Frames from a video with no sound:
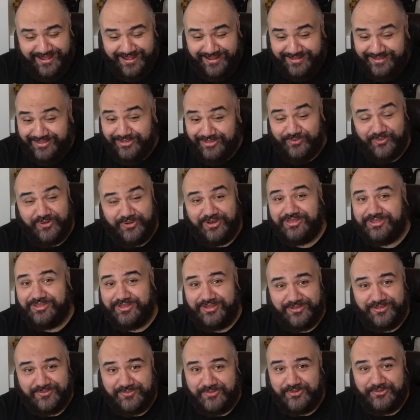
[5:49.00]
I just want to see
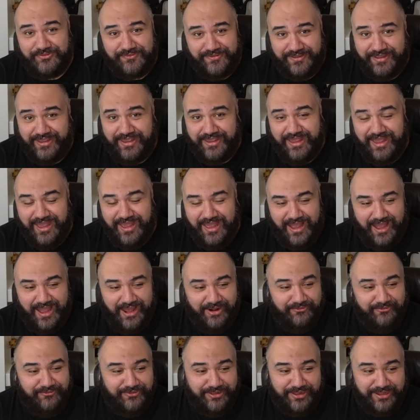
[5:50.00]
the movie. I
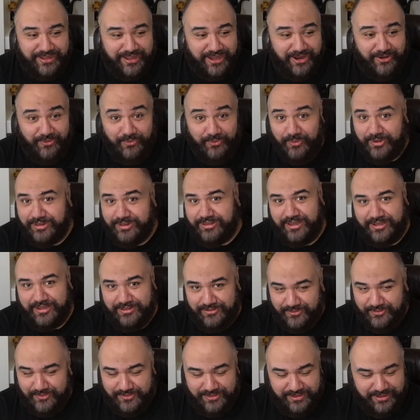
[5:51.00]
don't really care what they
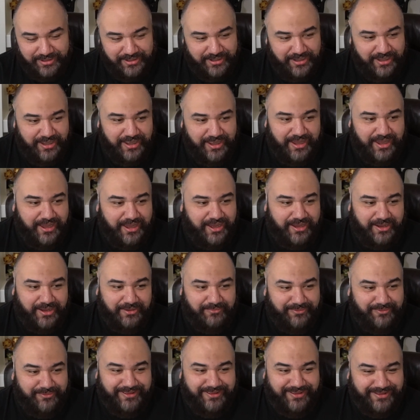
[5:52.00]
do with it.
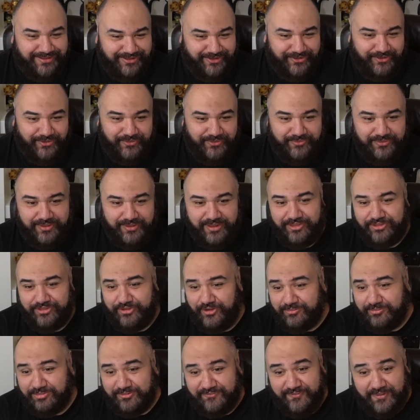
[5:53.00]
Um, you know, in
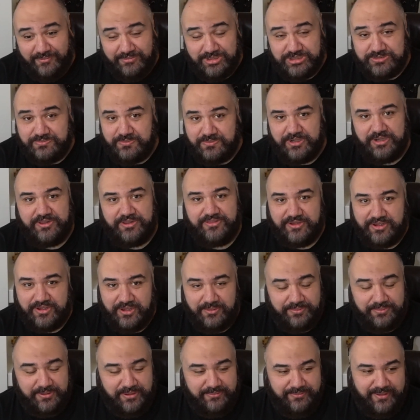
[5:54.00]
terms of how much money the
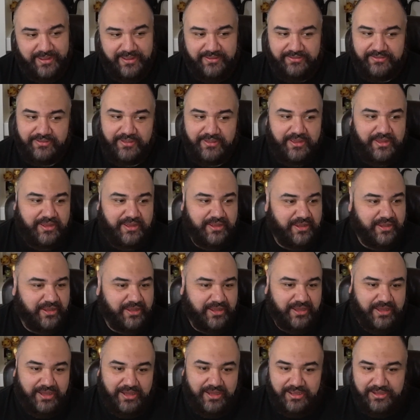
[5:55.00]
company makes,
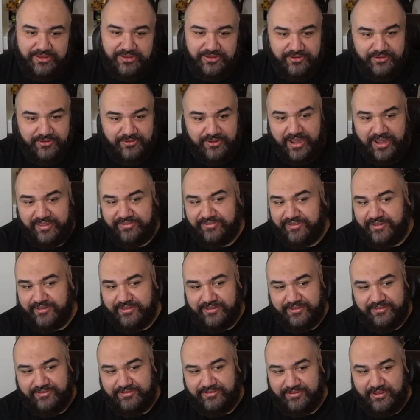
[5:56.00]
uh, you know, I said
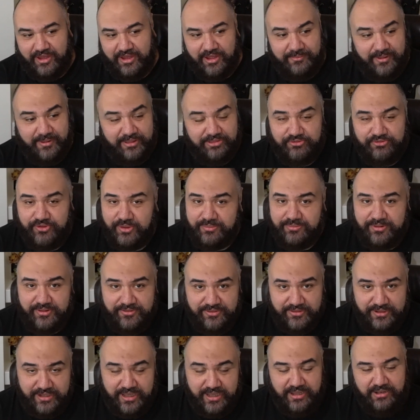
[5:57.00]
this on my stream the
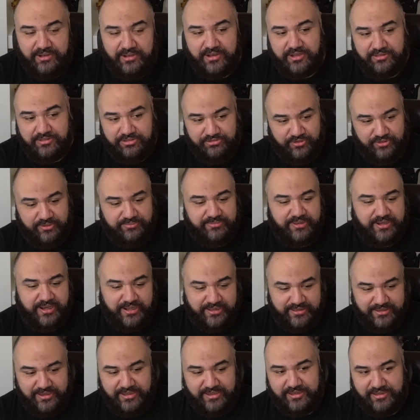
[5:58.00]
other night, a stream that I
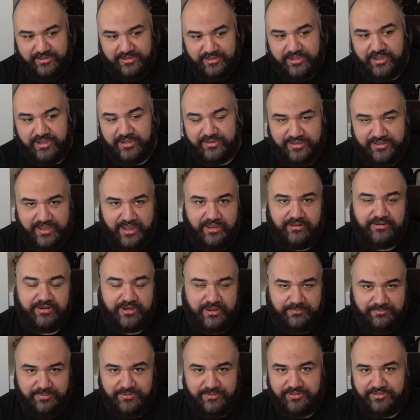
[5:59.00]
did cut down, and I
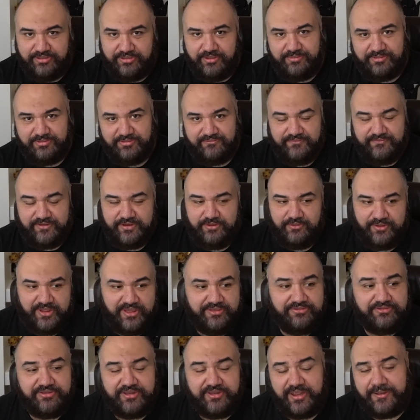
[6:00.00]
put this up as a video
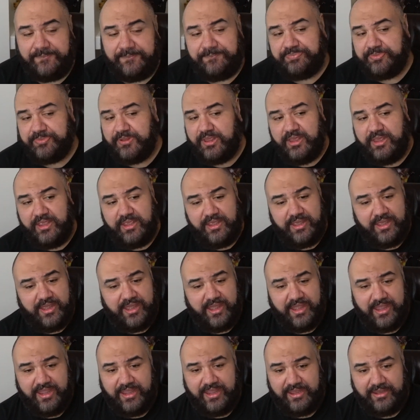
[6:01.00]
yesterday.
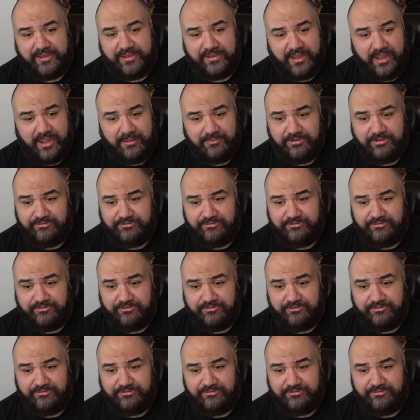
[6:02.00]
And I'm going to